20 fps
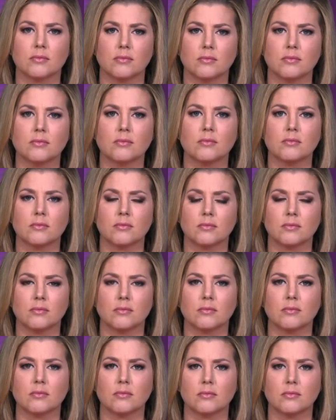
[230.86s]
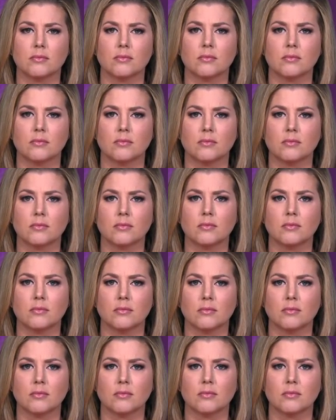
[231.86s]

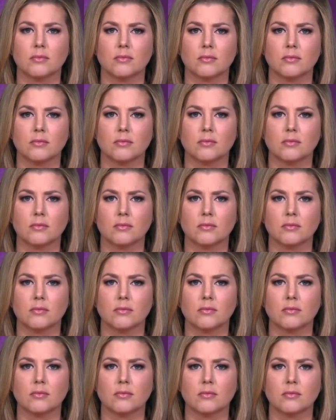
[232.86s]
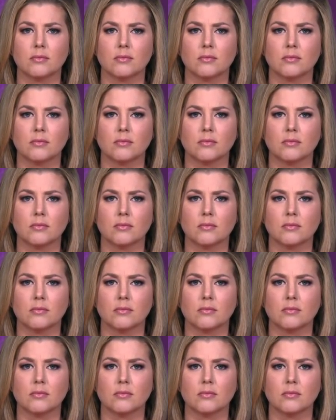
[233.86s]

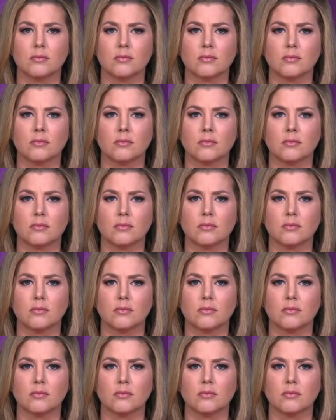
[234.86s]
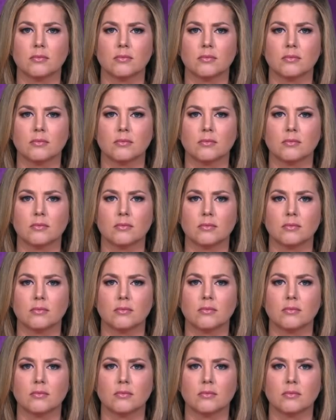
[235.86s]

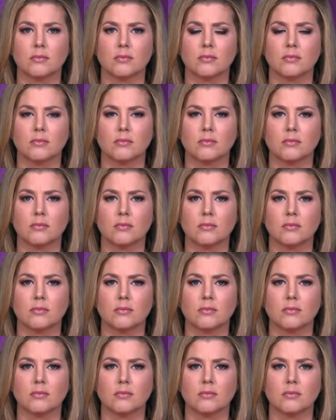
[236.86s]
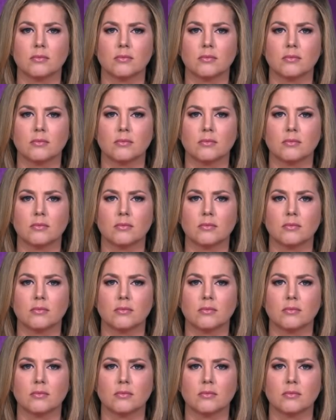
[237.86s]
No words are spoken by the person on screen.